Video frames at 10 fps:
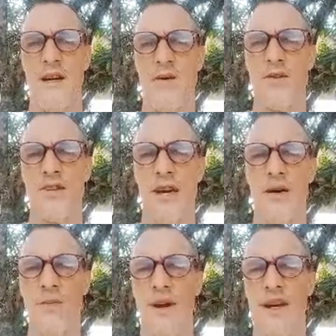What's that?
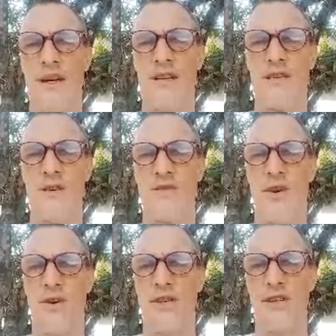Awakening Soldier,
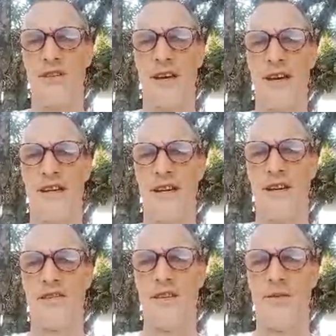hottest day
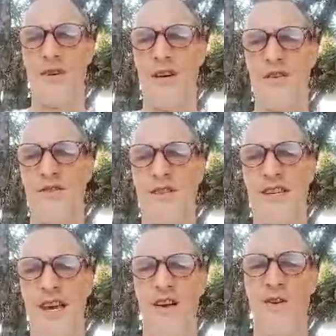last year was
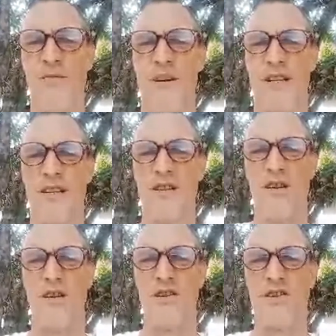110. Oh my
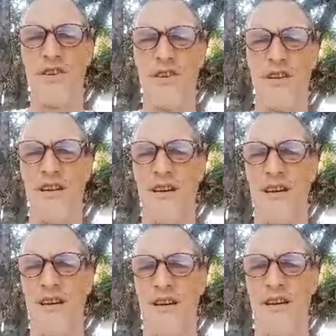gosh.
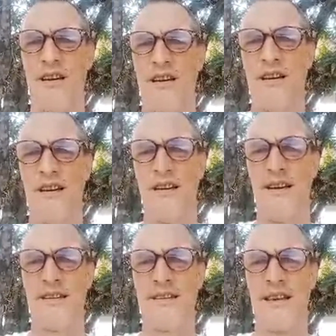Yeah,
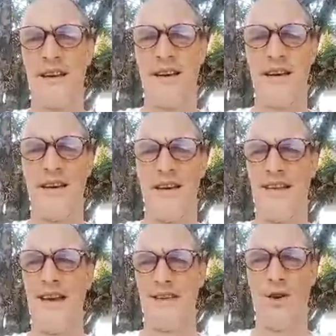
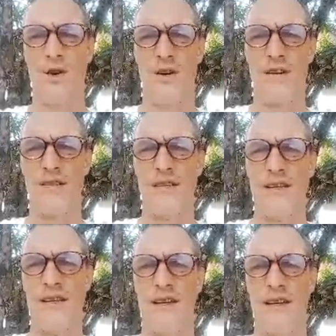that is hot, isn't
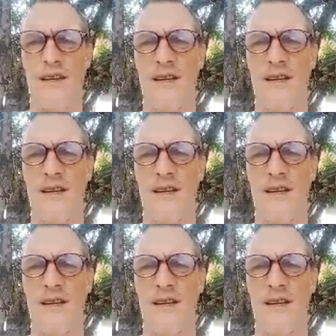it? Yeah.